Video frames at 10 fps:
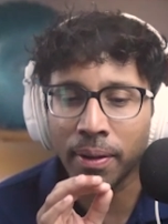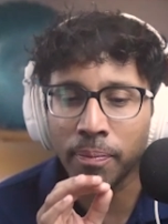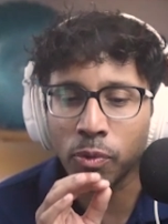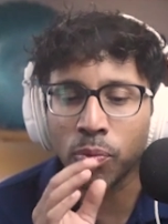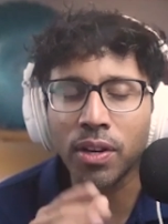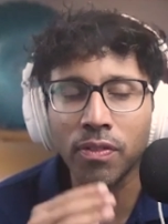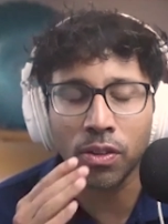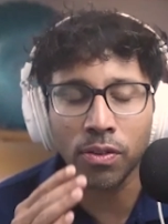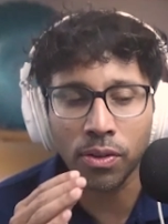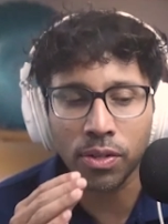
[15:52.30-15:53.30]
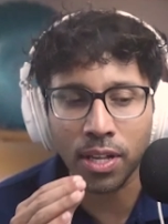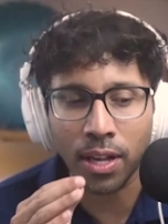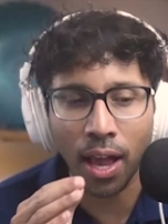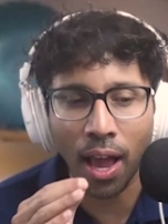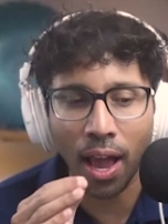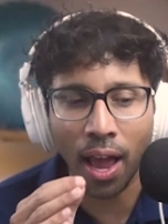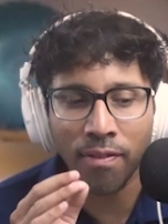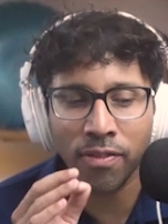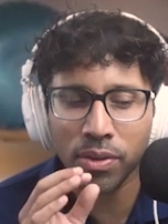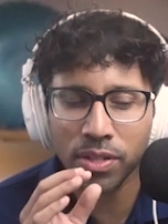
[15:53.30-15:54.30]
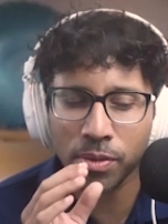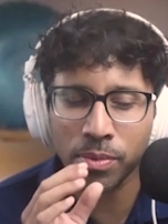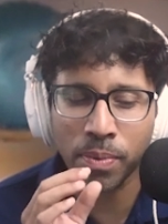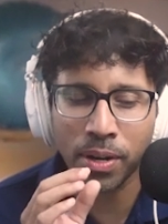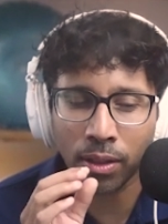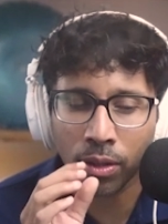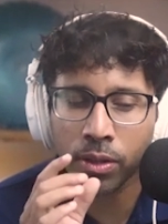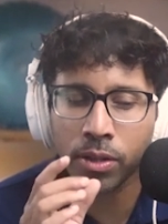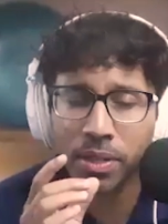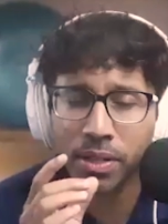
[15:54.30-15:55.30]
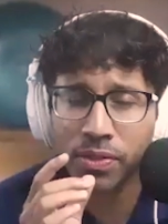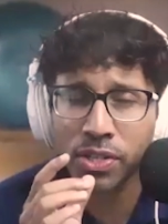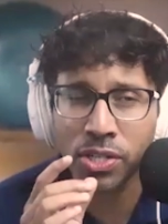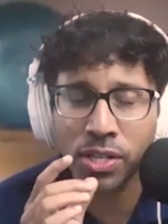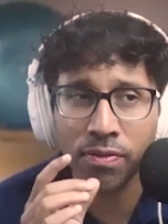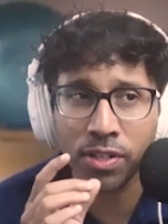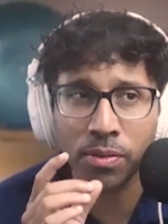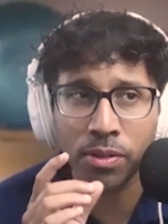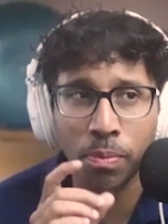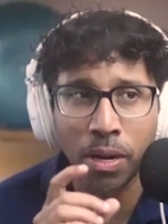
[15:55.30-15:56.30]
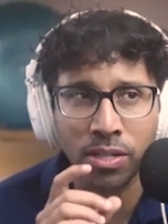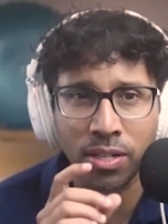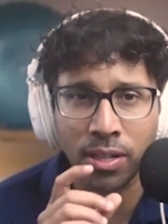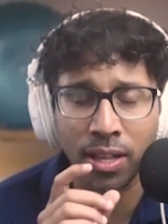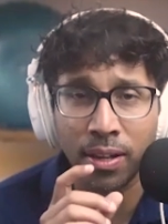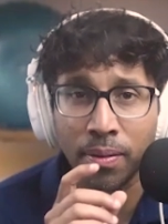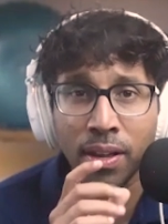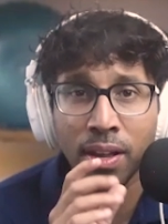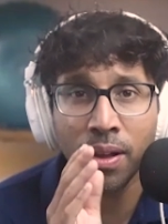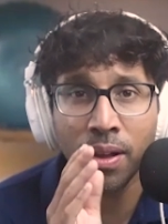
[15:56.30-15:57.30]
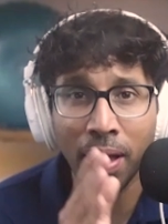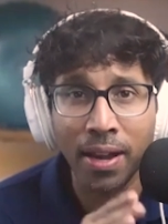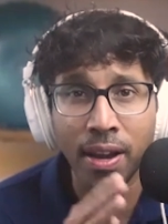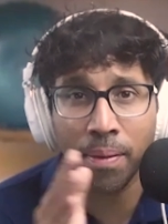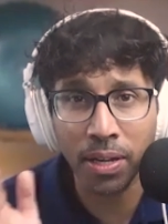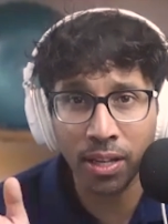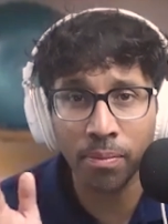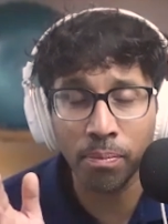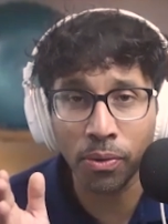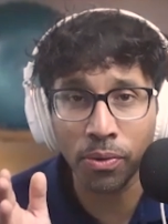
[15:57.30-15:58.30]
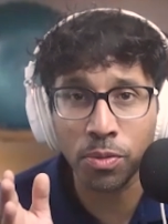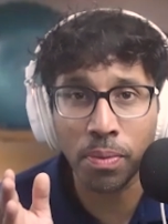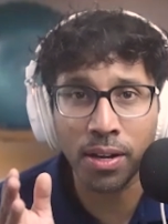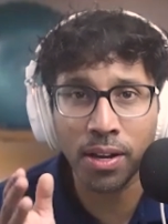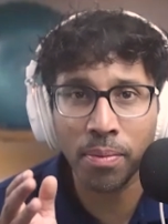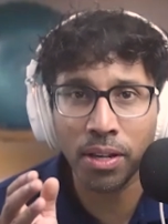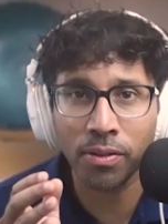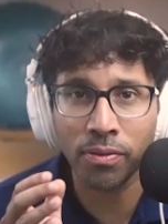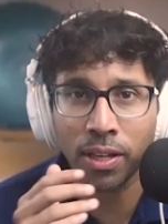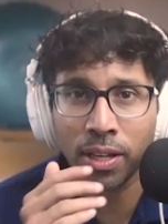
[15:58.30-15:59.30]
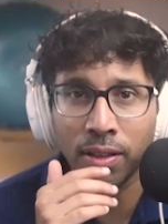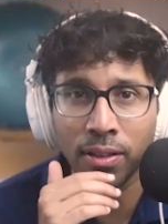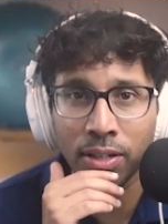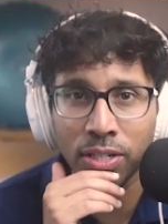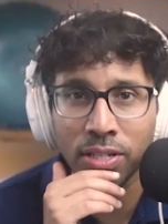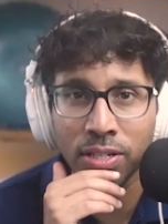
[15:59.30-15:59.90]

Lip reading: What have you noticed? Like, I've noticed there's been a little bit of a shift, especially like pandemic and post-pandemic, of like clinicians